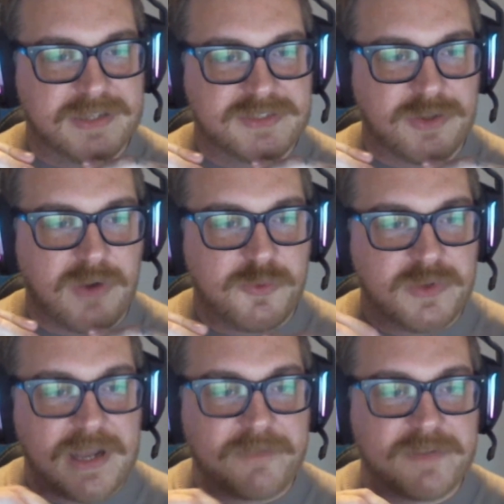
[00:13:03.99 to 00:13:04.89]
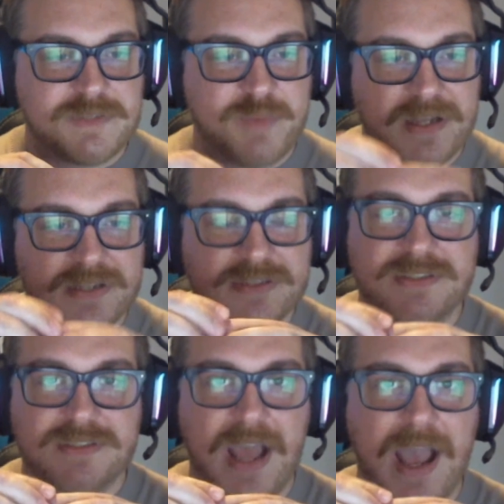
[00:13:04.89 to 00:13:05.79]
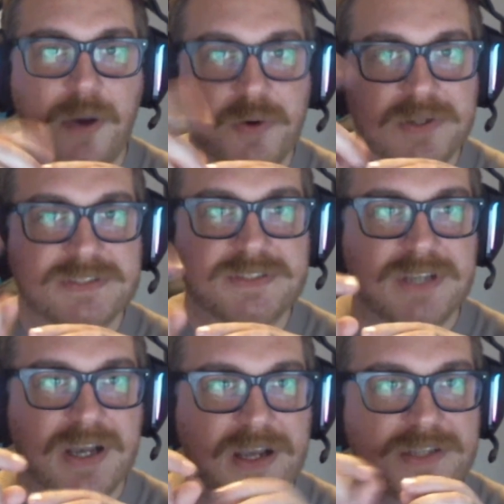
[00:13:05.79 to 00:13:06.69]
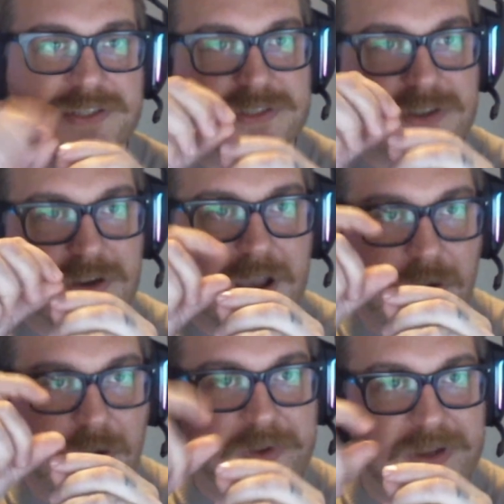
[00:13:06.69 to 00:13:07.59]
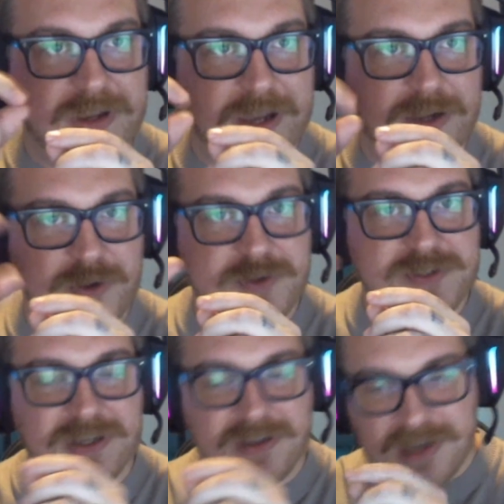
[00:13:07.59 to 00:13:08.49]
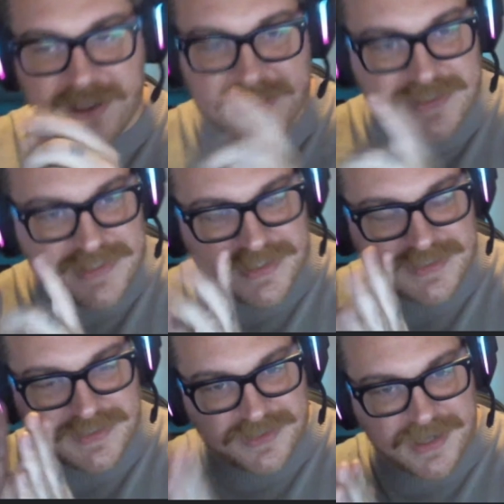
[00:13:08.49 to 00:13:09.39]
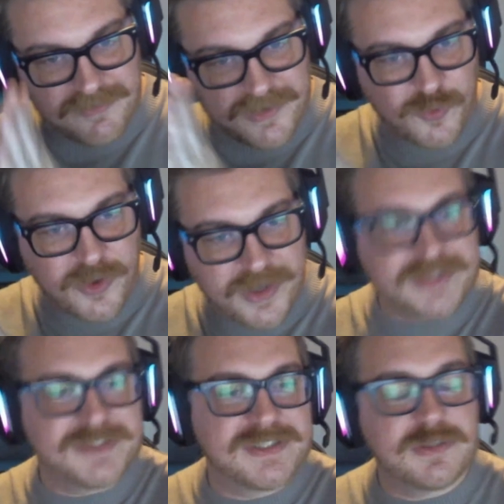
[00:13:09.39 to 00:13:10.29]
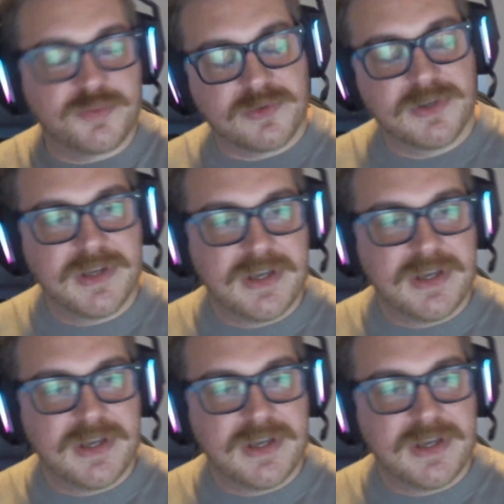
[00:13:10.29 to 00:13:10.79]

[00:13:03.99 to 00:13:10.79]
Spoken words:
so I wouldn't have to spend hours just opening and closing and listening to every word and syllable.